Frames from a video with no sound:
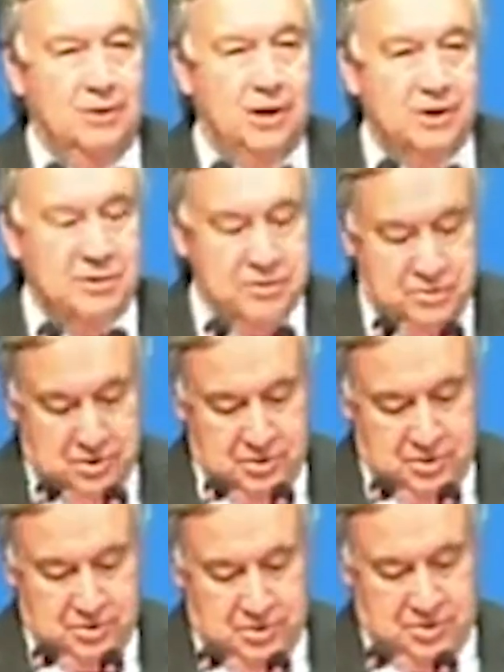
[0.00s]

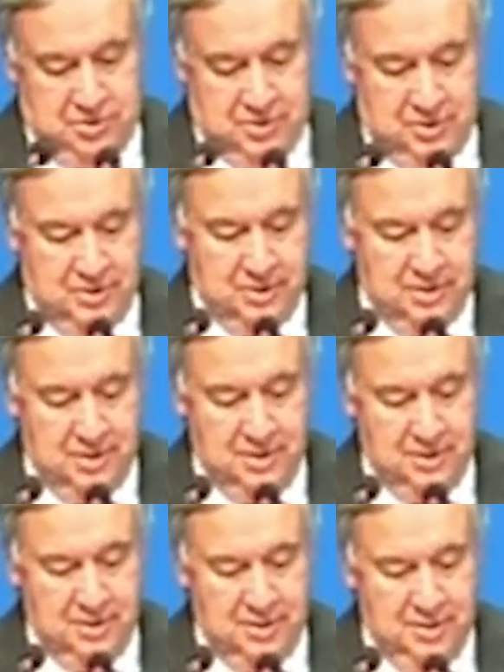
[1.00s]
Excellencies,
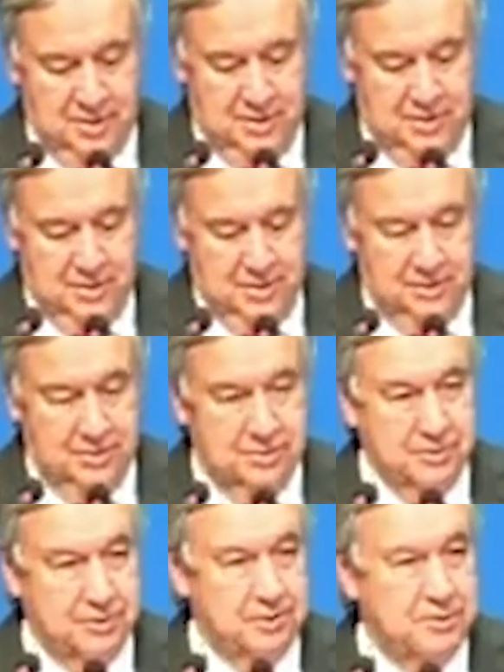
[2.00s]

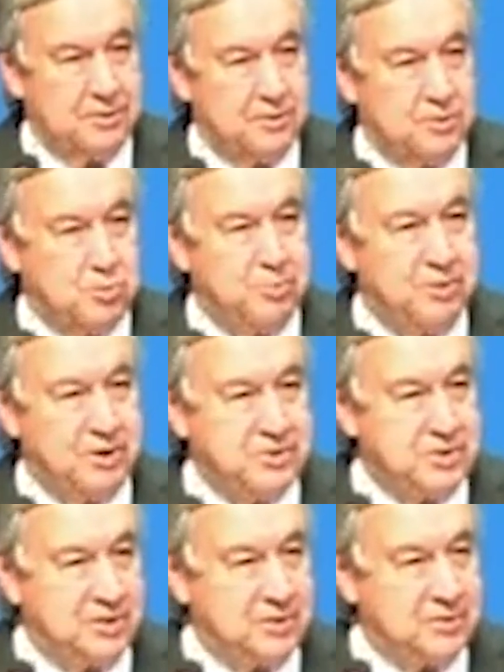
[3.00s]
the two
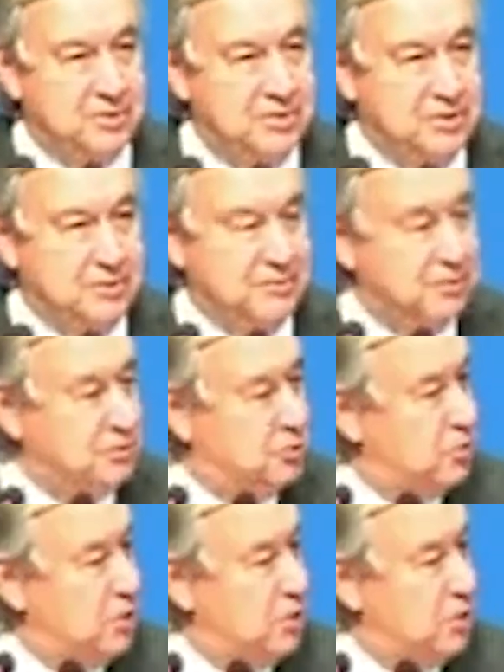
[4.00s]
presidents of the two